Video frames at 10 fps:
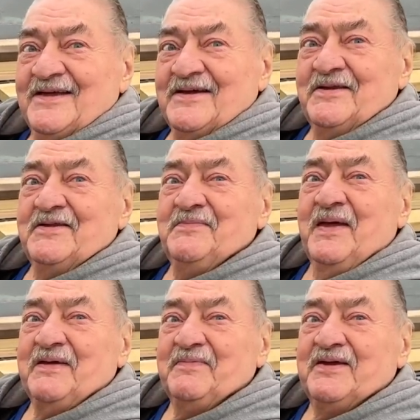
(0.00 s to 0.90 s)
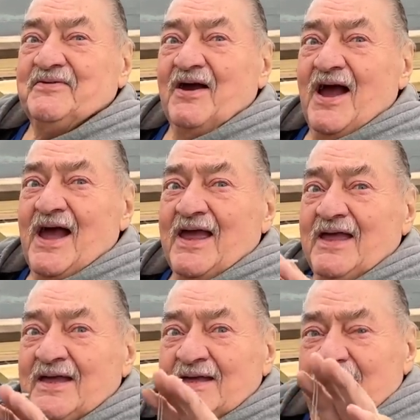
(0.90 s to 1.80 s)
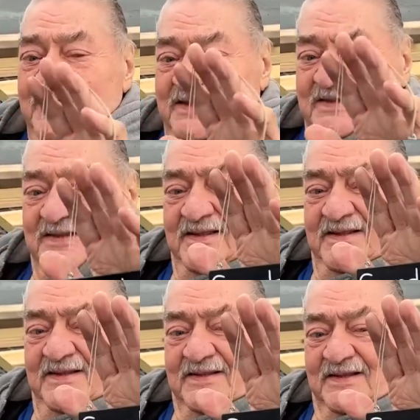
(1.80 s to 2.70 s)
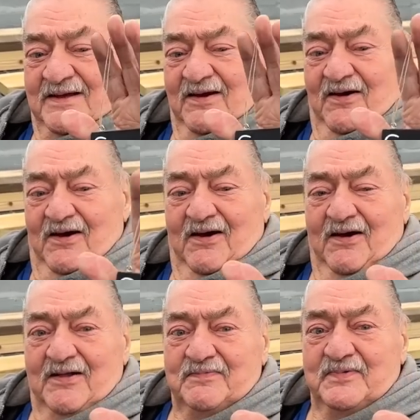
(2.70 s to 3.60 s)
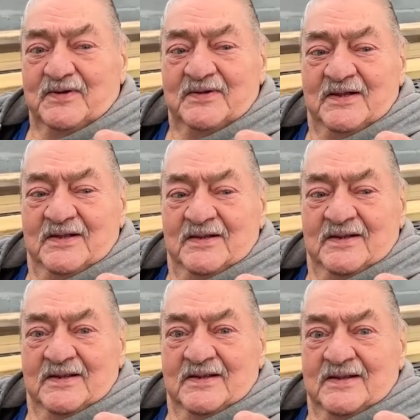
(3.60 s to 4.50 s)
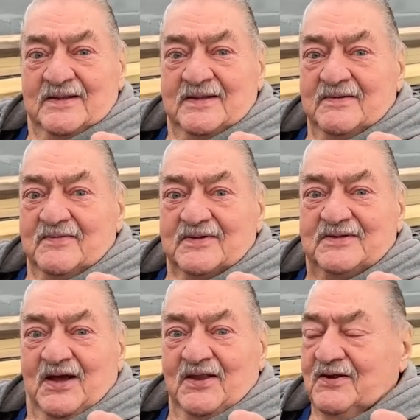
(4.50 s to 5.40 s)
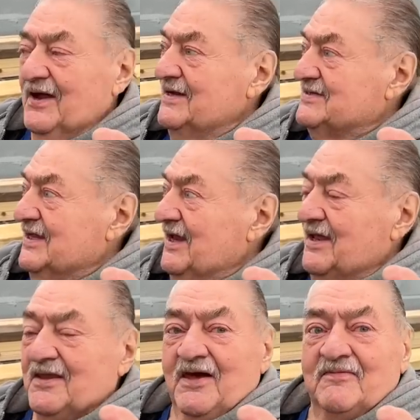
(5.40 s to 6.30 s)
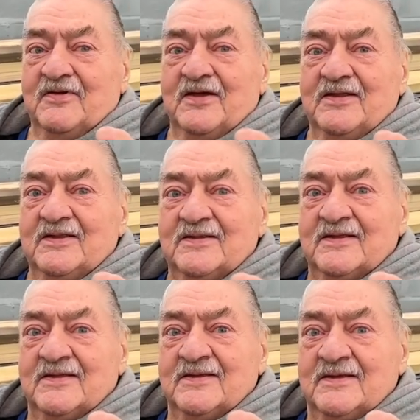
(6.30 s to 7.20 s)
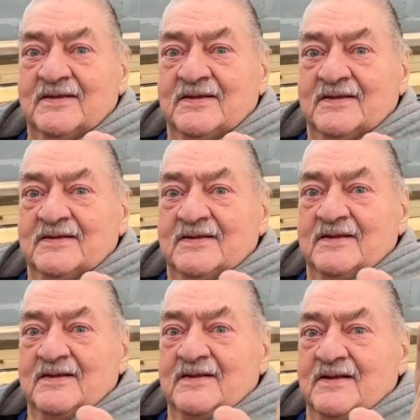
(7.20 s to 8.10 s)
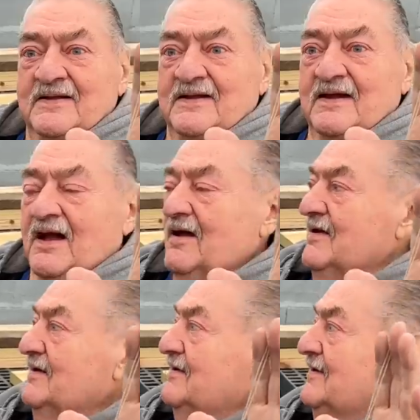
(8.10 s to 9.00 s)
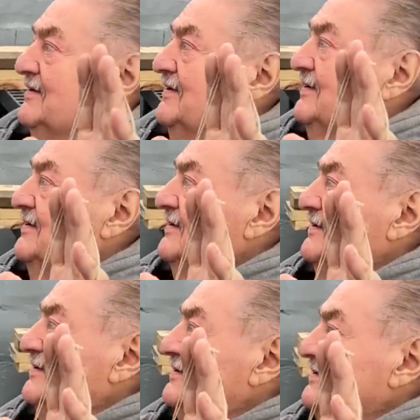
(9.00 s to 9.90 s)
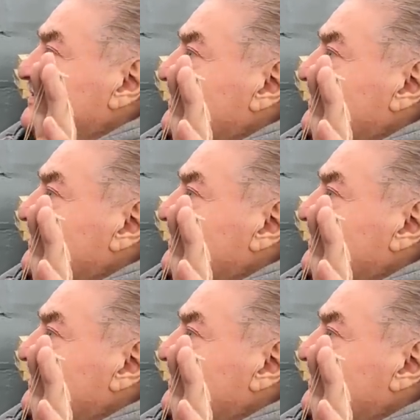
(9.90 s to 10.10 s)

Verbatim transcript: you make me cry. Aunt Jan made it for you. Oh, oh wow. So tell her I said I love it. Aww. Where is Aunt Jan? I don't know. Uh,